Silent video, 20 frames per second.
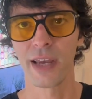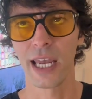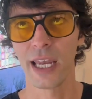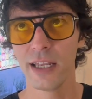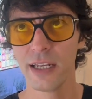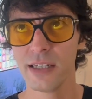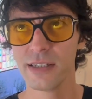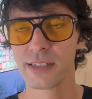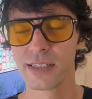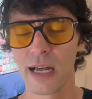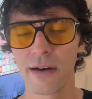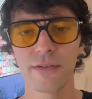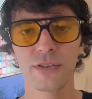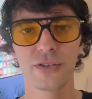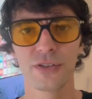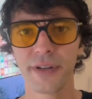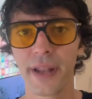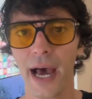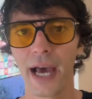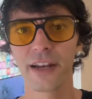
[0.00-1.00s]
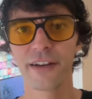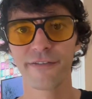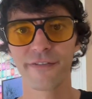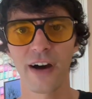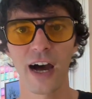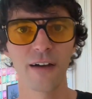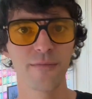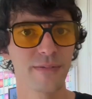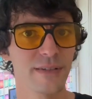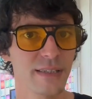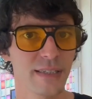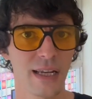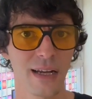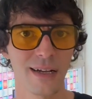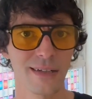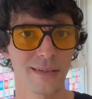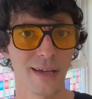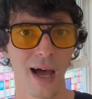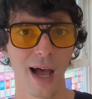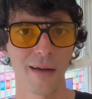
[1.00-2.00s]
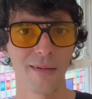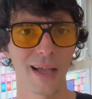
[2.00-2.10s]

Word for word: 87 to 95% of the time.